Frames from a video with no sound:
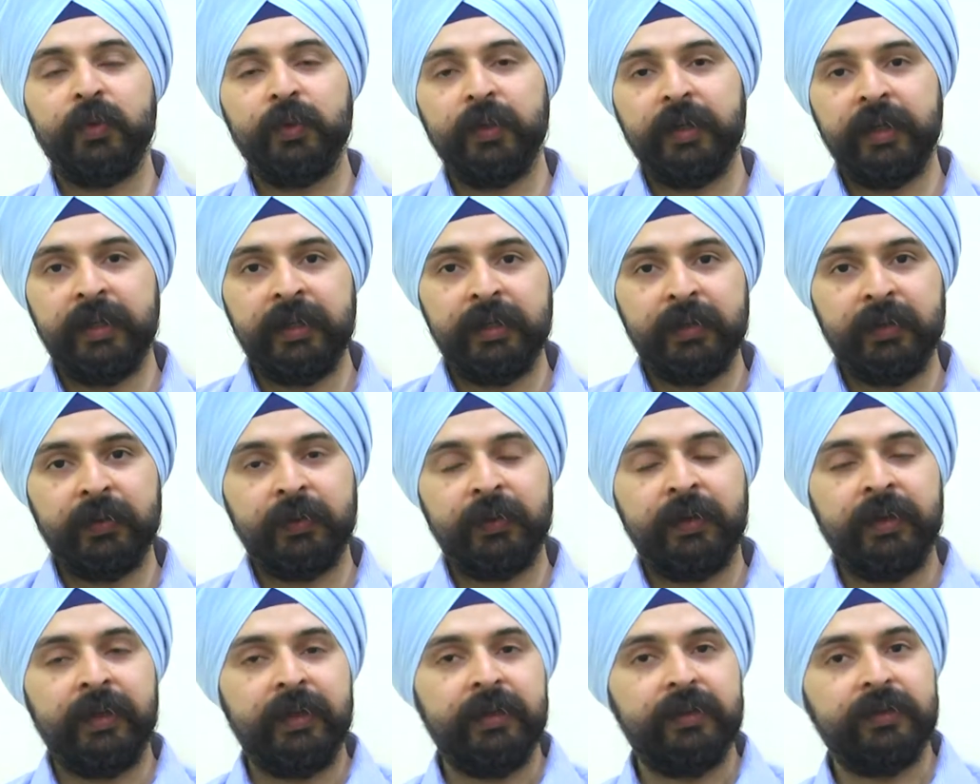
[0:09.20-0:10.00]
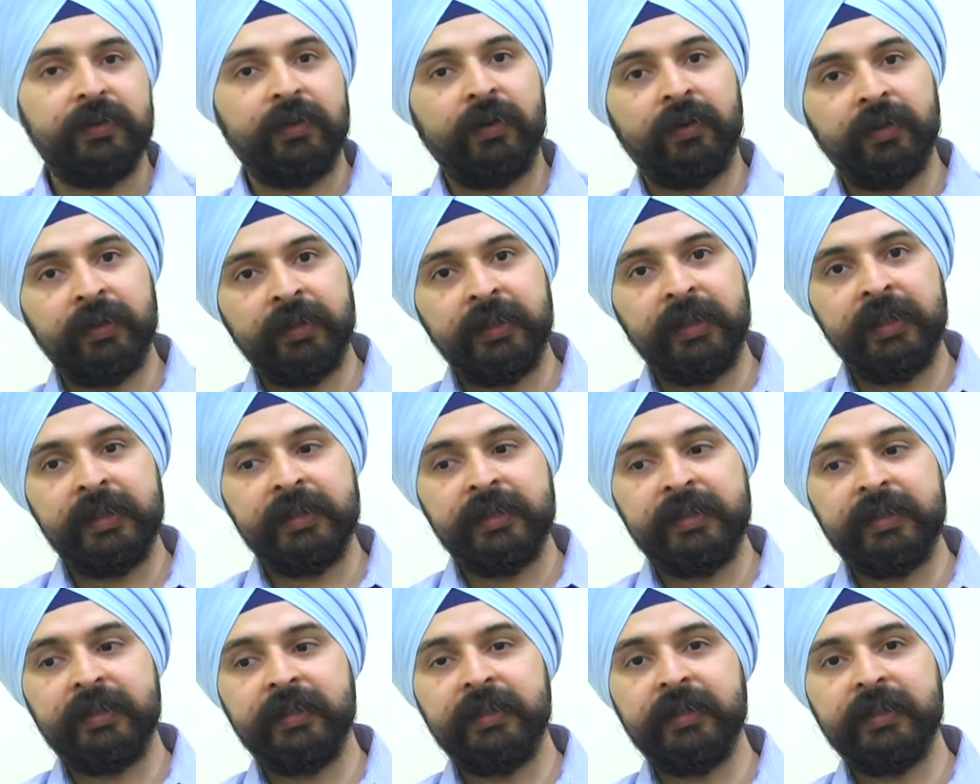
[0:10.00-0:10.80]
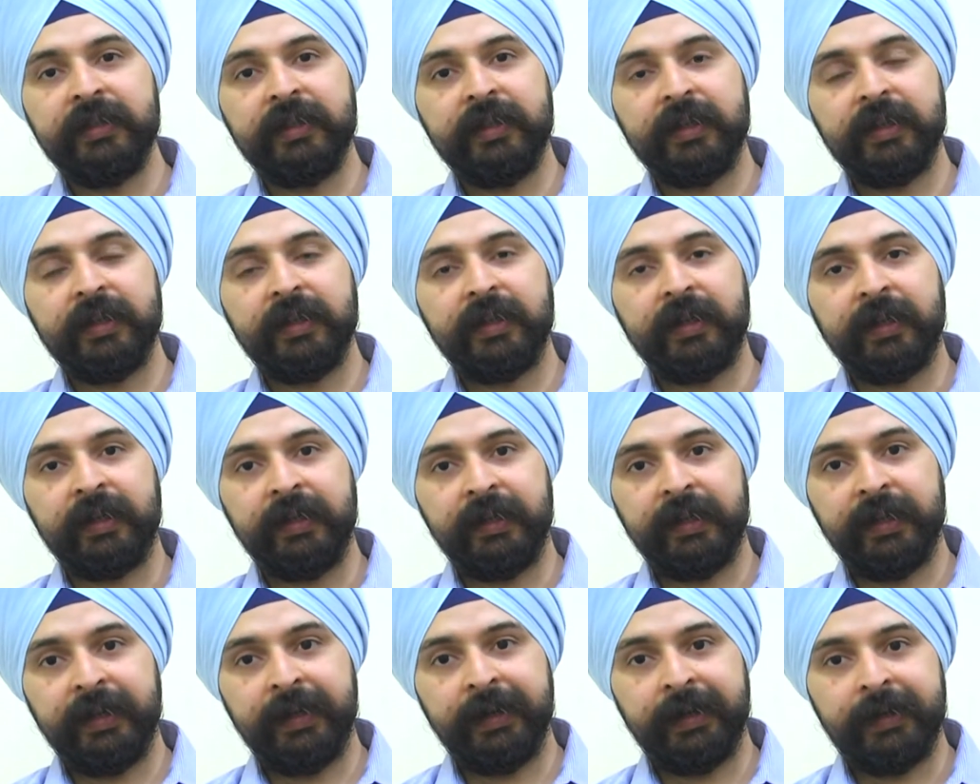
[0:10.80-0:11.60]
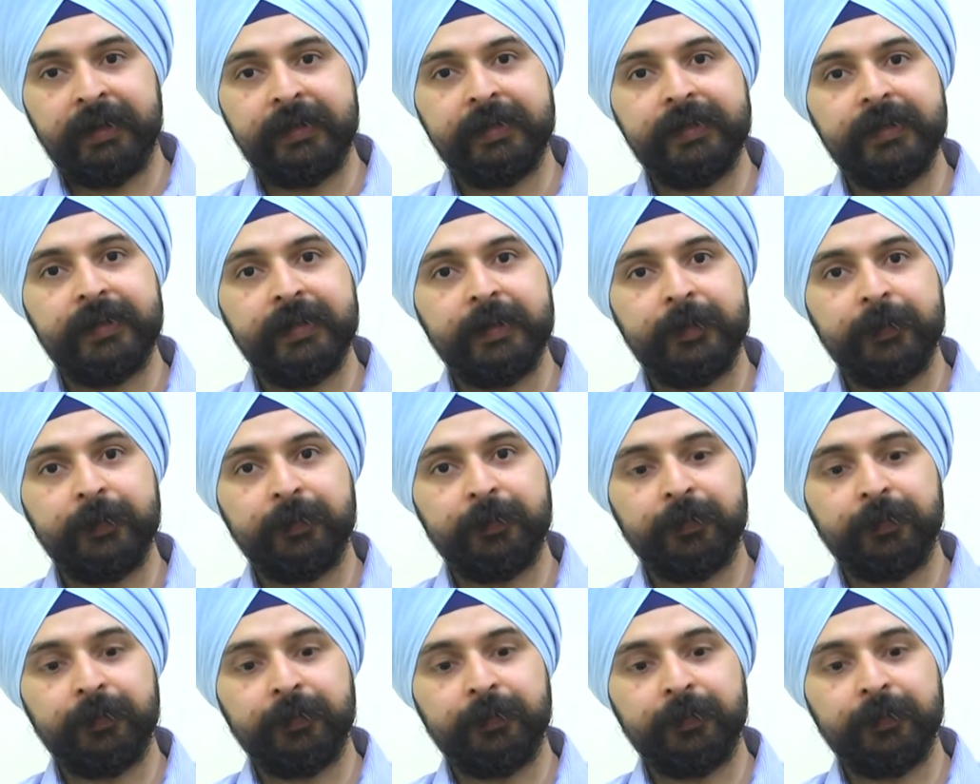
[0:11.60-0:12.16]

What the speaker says: in today's organizational context,